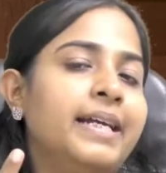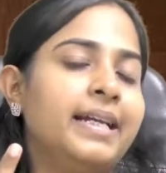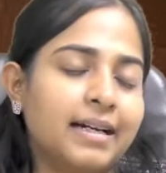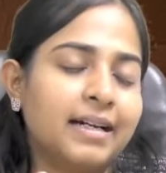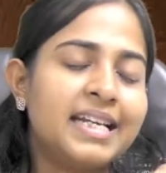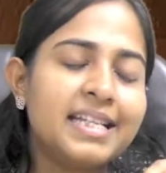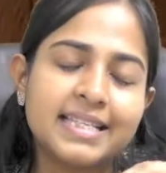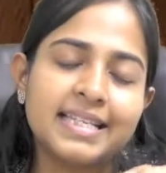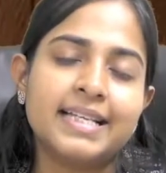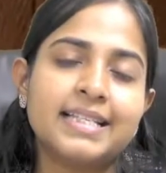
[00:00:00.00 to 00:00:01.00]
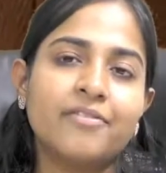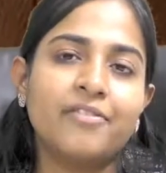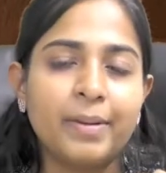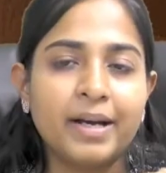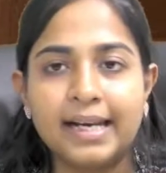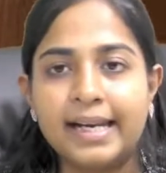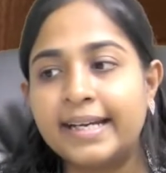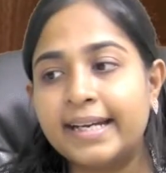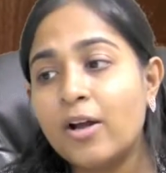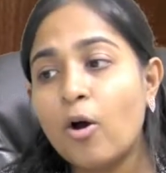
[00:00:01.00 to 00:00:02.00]
TCS will be collected
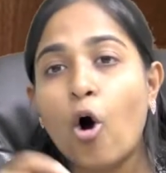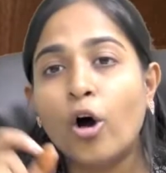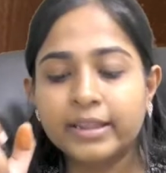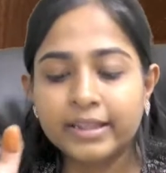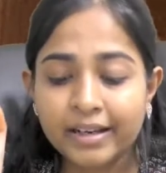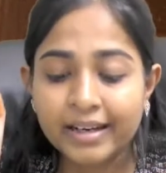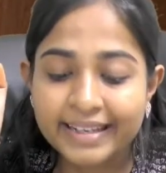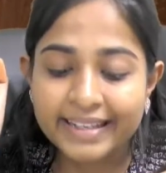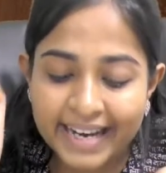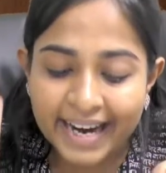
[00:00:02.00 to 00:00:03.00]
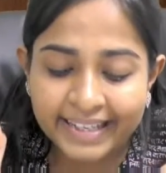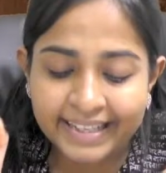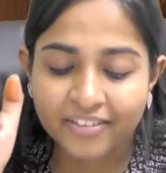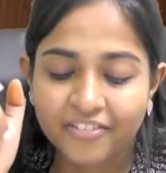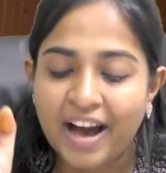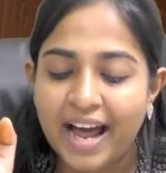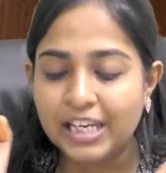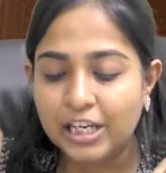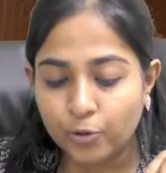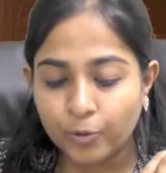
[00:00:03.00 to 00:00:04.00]
on the net
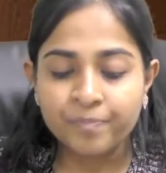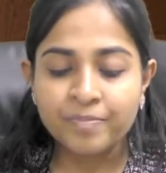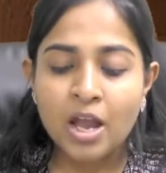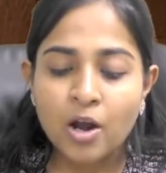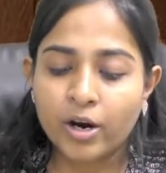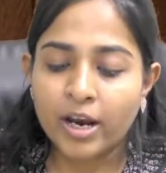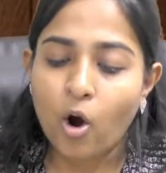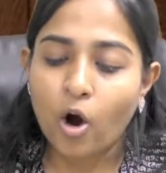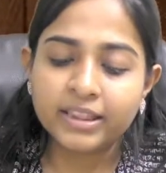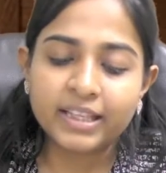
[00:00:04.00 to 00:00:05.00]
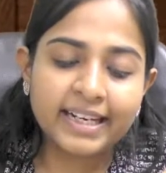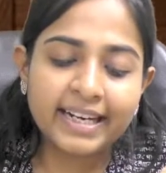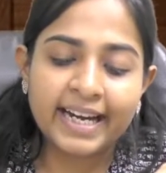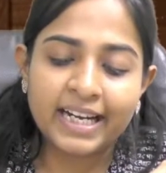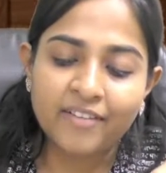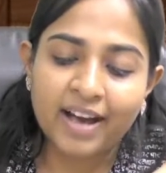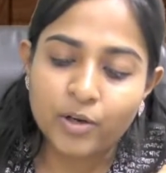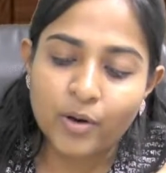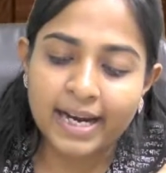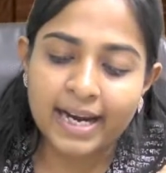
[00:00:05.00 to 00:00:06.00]
value. Okay, on the net value,
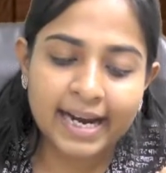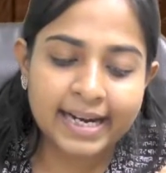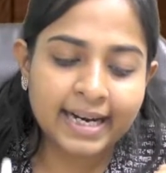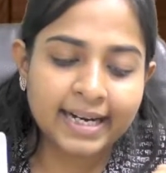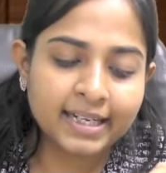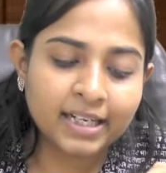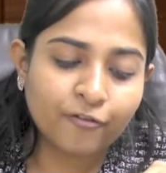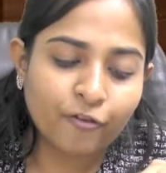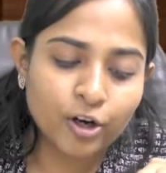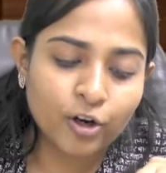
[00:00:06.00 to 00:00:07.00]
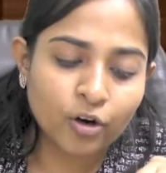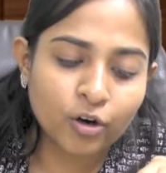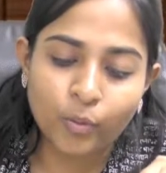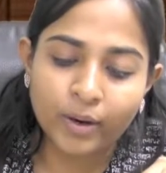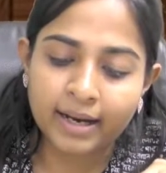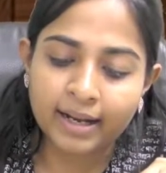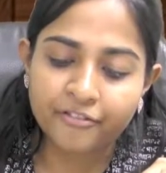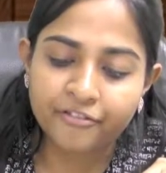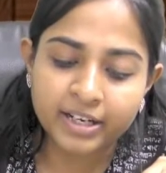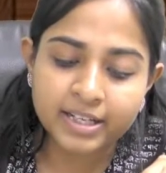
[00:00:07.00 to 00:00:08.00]
I'll highlight it for your quick
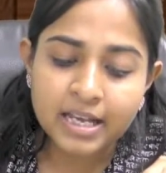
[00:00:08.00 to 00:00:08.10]
reference.